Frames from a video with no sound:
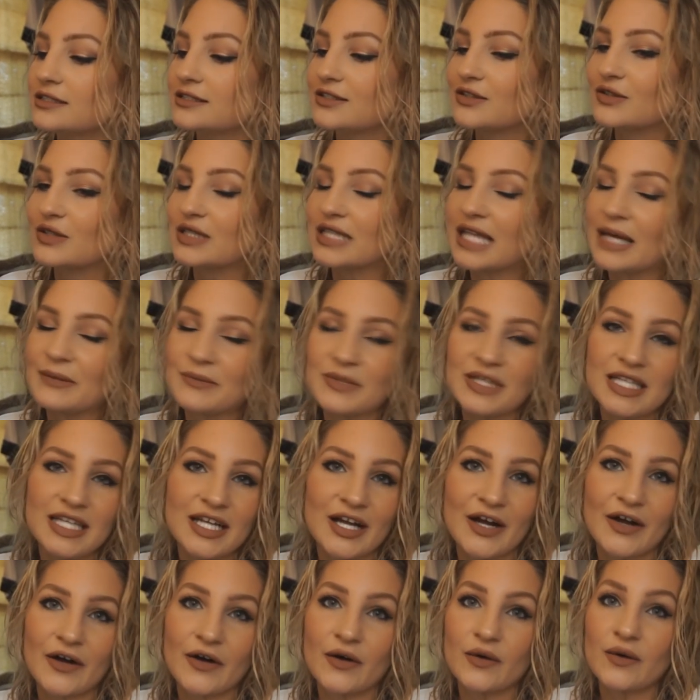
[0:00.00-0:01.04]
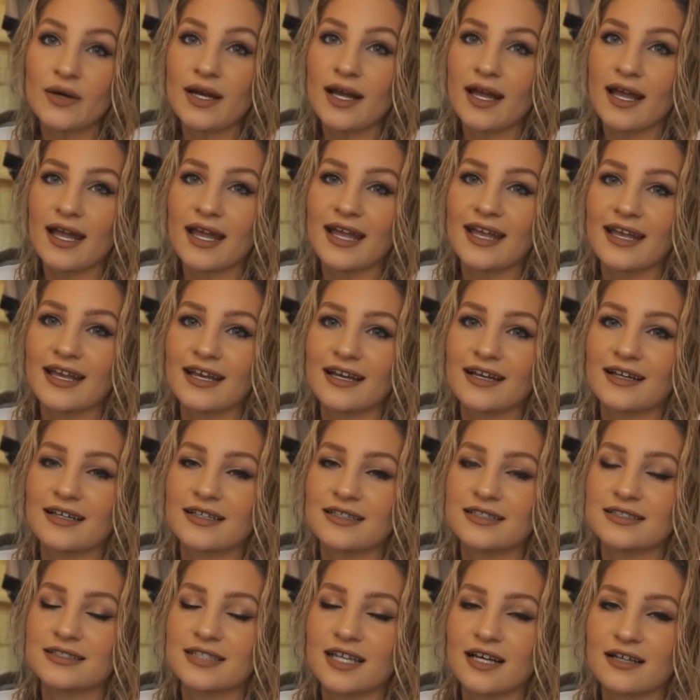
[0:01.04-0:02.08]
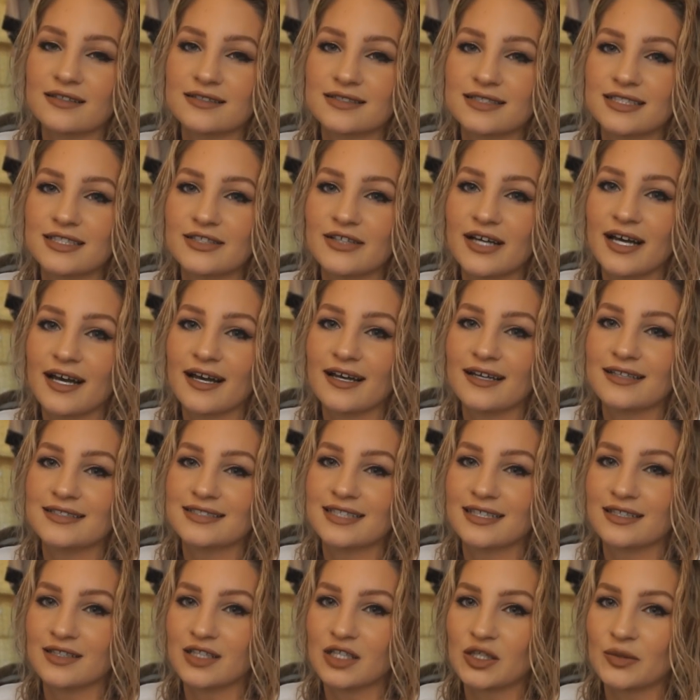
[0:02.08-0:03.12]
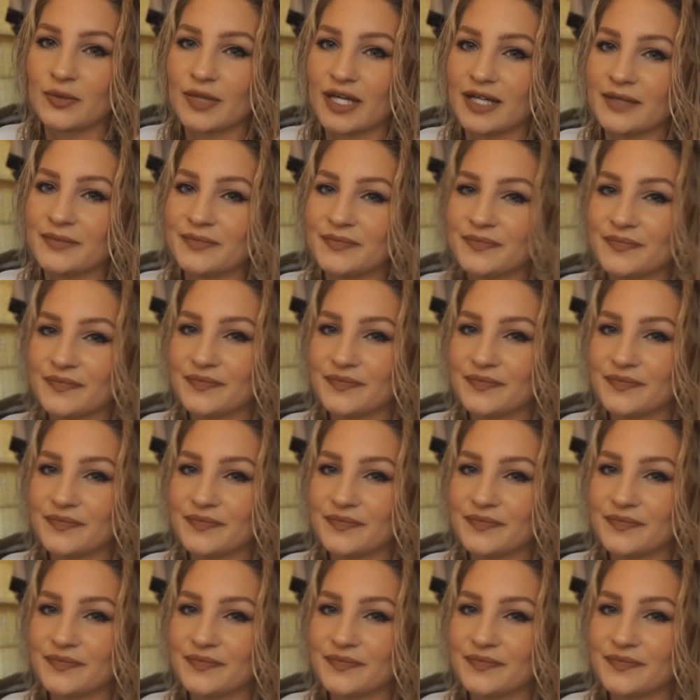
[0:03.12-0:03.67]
So let me know and I'll see you guys in a little bit.